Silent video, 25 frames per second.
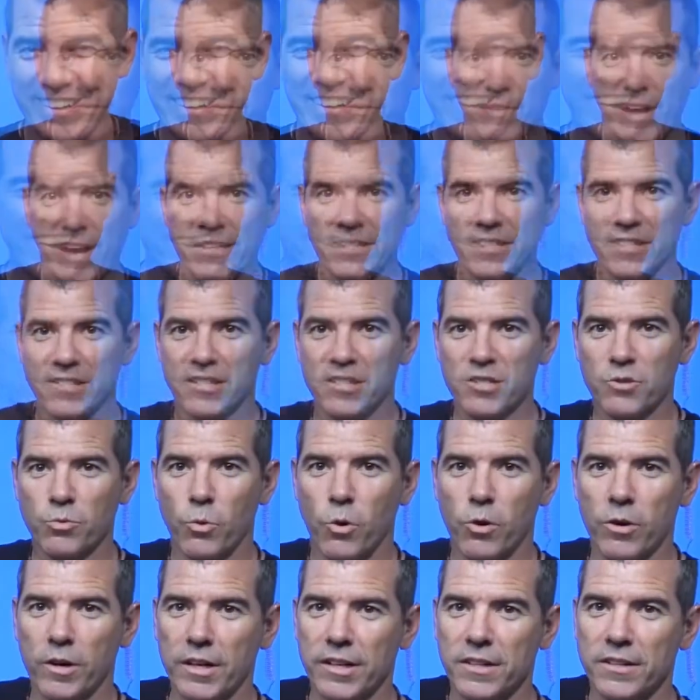That's Liz
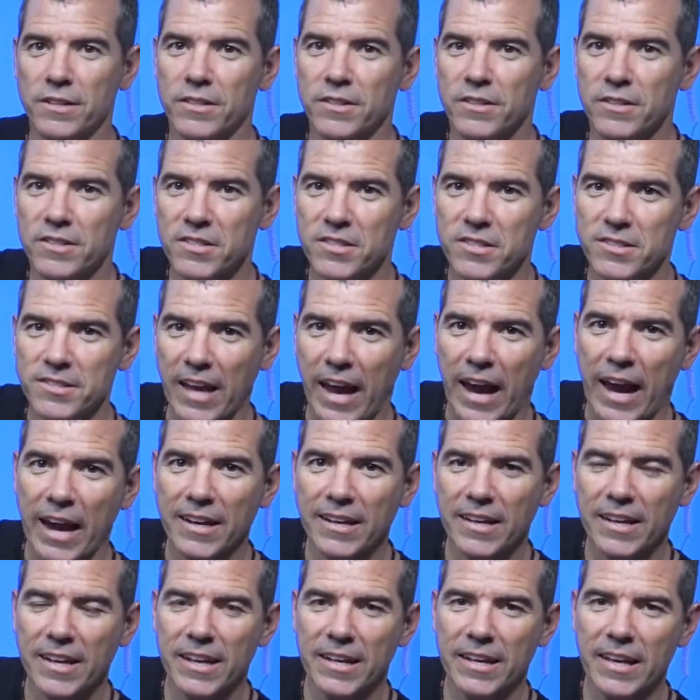Warren
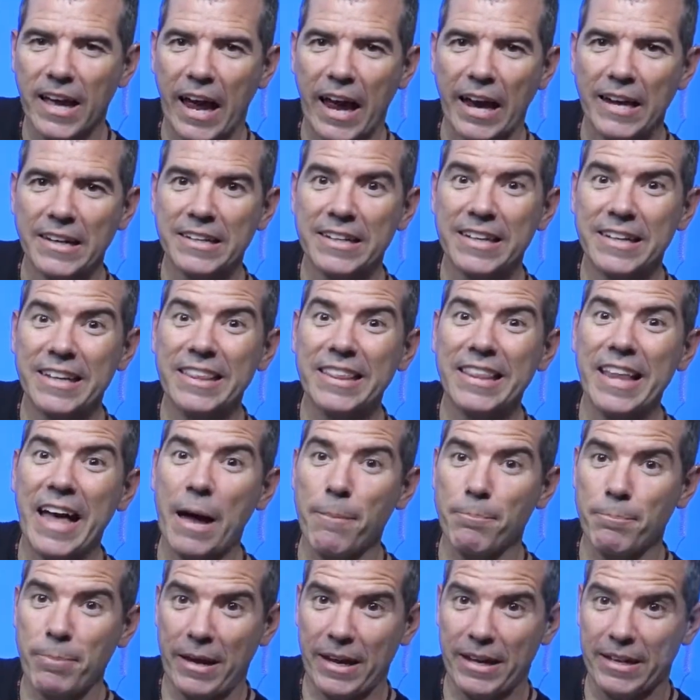standing and
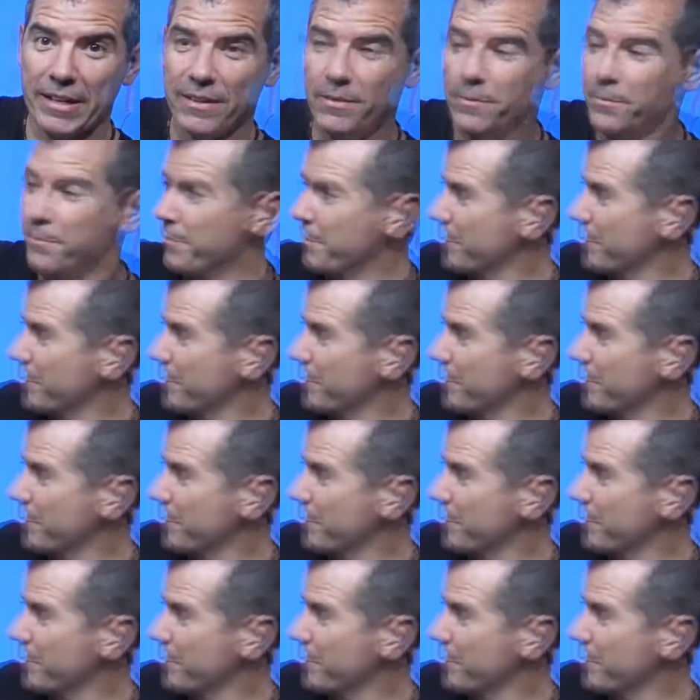clapping.